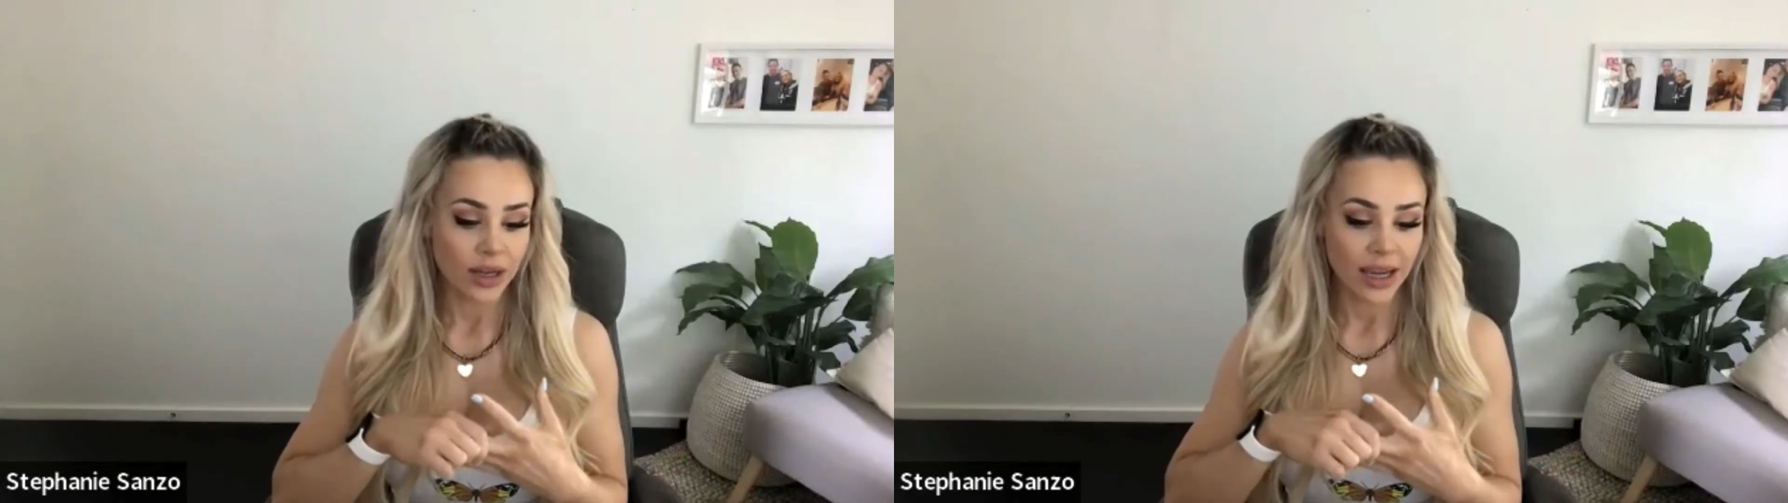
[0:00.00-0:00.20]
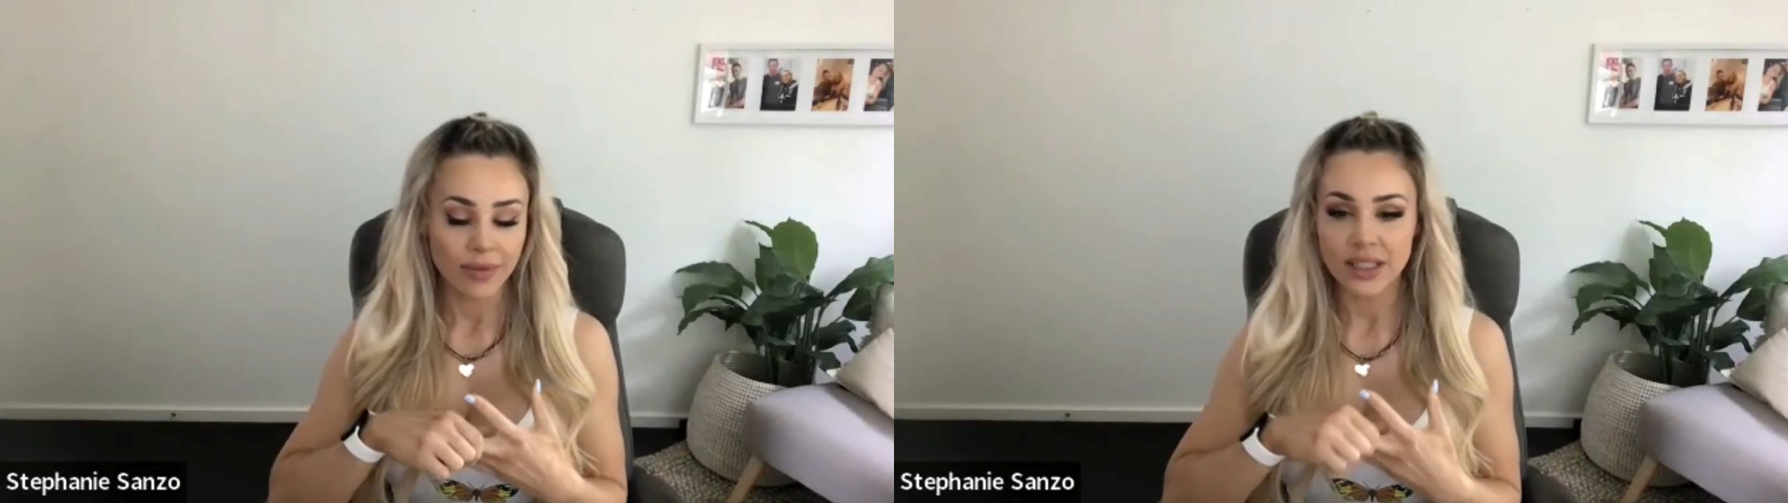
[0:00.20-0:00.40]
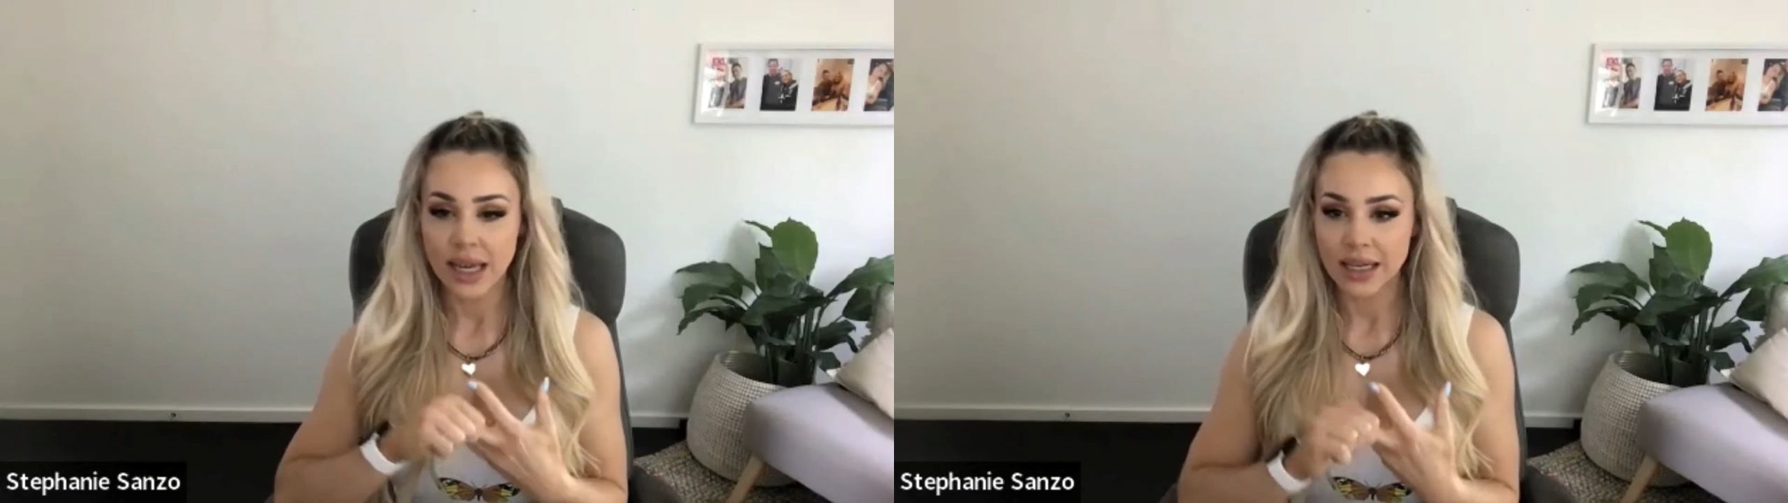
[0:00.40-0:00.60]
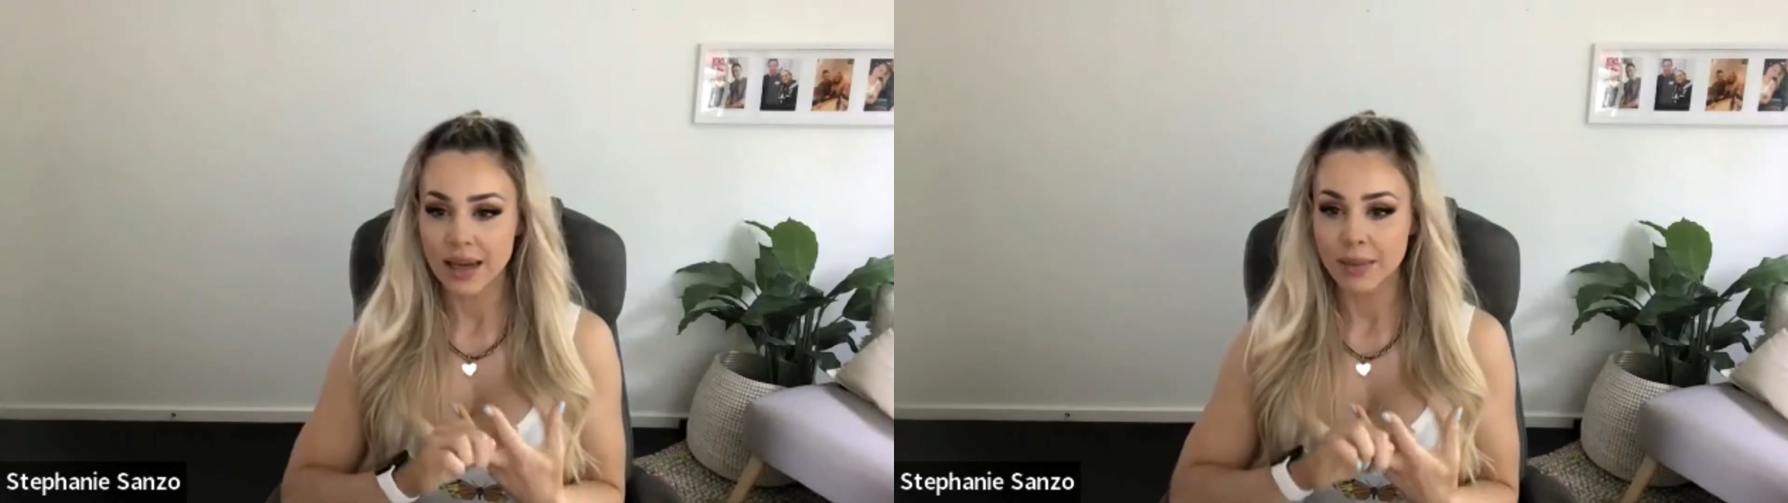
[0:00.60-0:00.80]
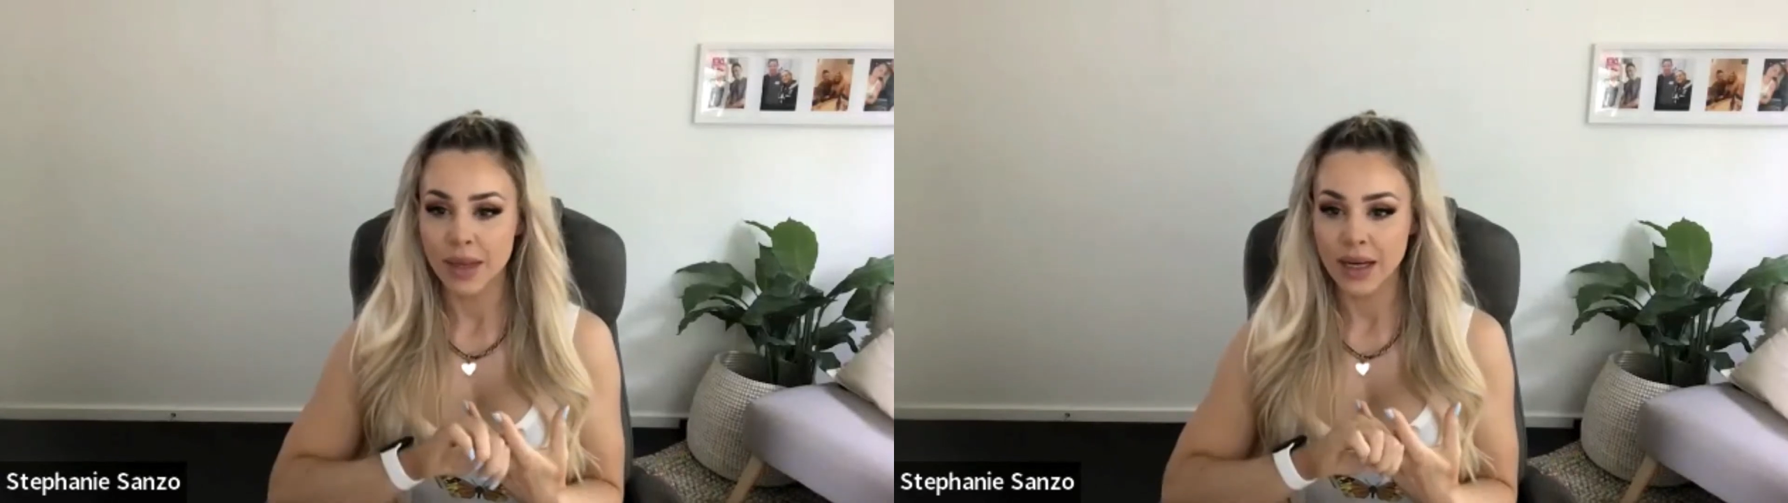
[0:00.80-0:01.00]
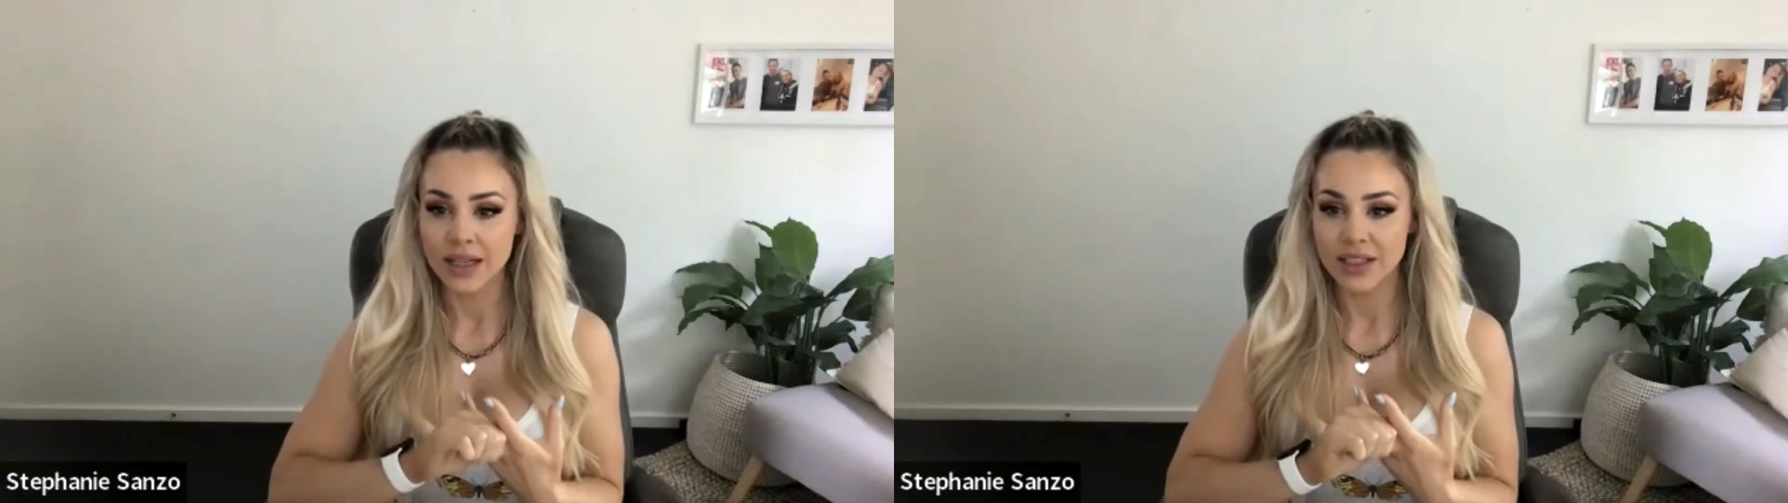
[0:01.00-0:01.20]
even taking a minute